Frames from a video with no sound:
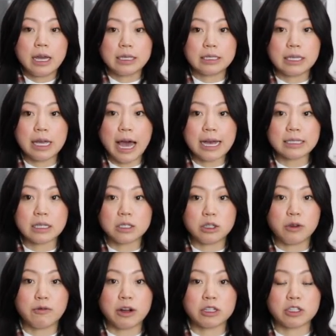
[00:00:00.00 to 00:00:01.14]
you see it has the
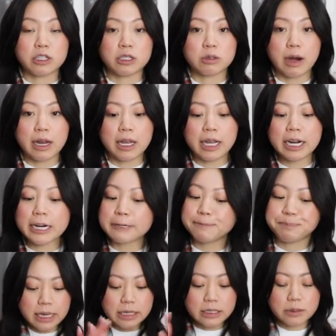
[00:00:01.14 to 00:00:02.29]
two functions right here.
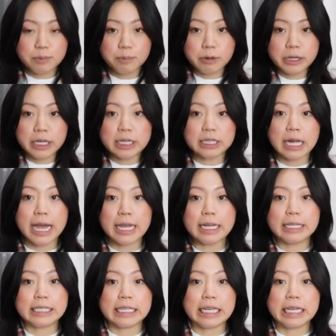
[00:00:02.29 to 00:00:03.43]
It's pretty tight,
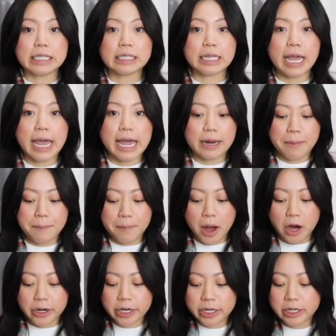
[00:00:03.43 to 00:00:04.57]
neat, and
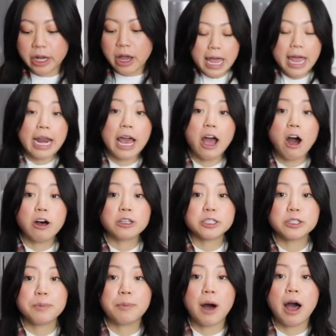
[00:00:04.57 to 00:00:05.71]
modern. And I
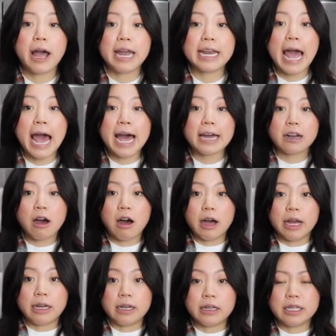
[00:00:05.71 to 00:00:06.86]
also bought an
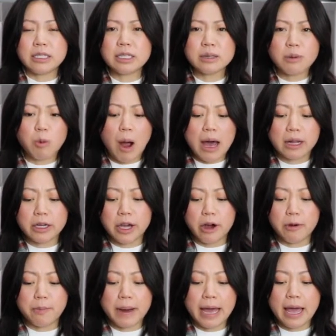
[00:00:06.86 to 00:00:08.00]
add-on. This is a while
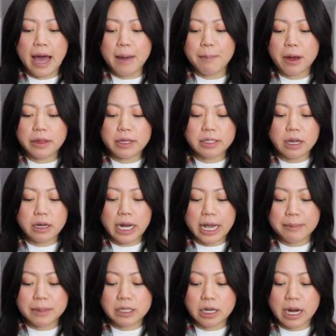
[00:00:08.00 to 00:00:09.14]
ago, but I bought this on
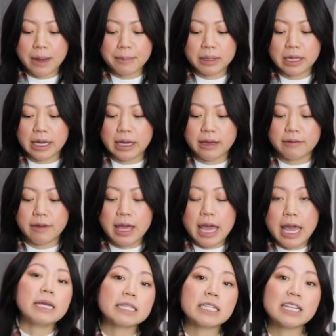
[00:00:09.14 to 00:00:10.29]
Amazon, I believe.
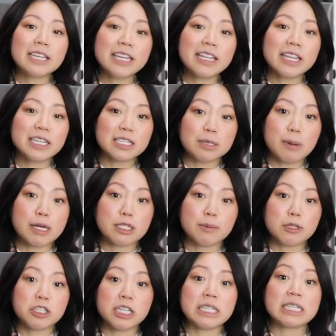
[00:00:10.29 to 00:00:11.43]
Basically, the Nespresso
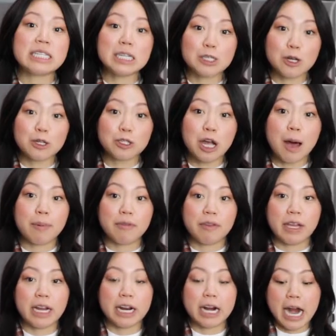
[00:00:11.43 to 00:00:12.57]
machine sits on top of
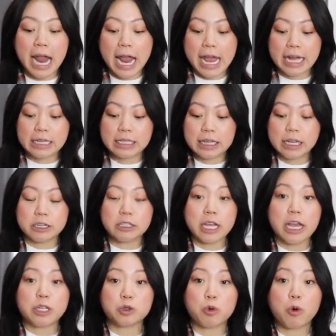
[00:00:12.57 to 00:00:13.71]
here, and there's
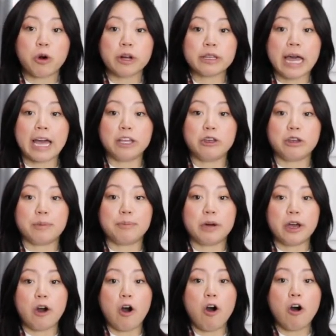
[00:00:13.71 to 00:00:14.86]
a drawer that you
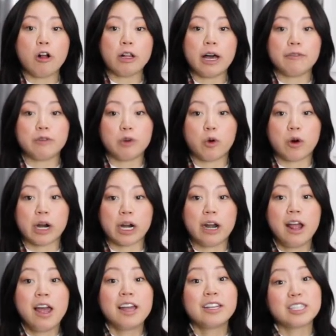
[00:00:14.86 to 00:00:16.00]
can put all of
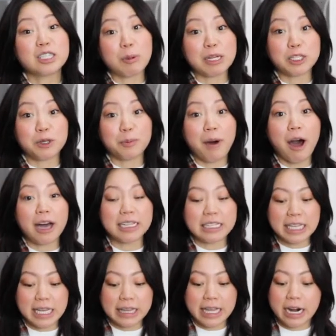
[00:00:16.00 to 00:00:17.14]
your Nespresso
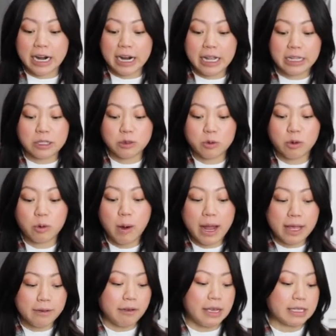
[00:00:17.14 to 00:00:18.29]
pods in there. It's
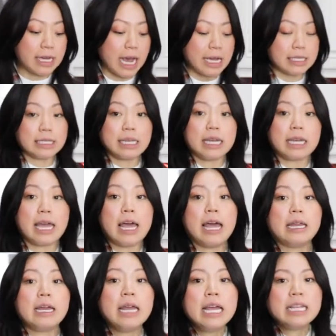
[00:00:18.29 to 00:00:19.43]
quite fantastic
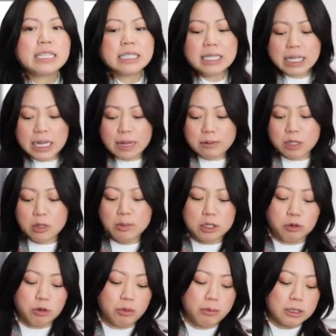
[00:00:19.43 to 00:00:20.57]
and doesn't take up too
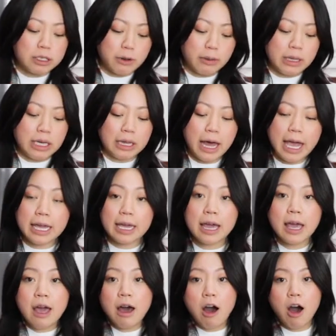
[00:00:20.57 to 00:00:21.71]
much room, which I really like.
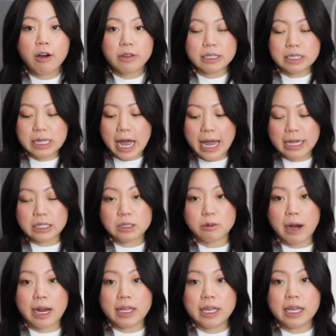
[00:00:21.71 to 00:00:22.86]
On the sides
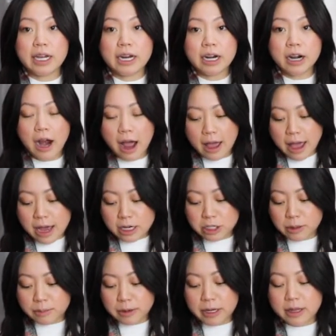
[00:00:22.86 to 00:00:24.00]
right here, I
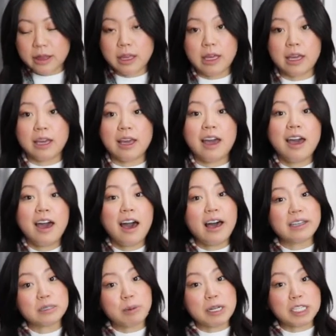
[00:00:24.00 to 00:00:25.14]
actually put the
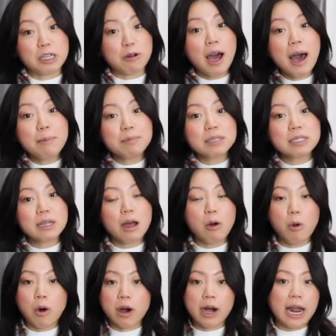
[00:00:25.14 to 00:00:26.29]
espresso cups
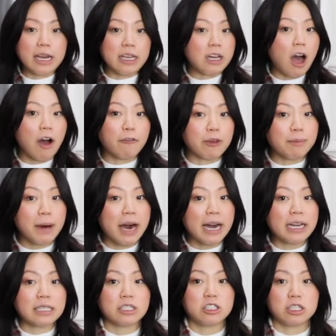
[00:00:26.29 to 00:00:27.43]
or any coffee
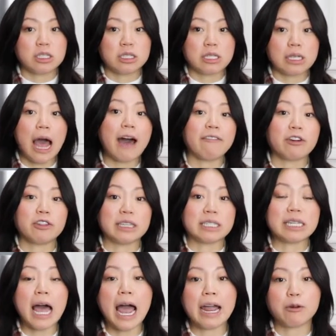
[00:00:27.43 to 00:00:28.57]
mugs just to have on the
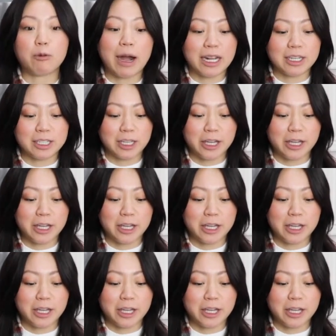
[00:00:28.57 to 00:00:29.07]
side ready to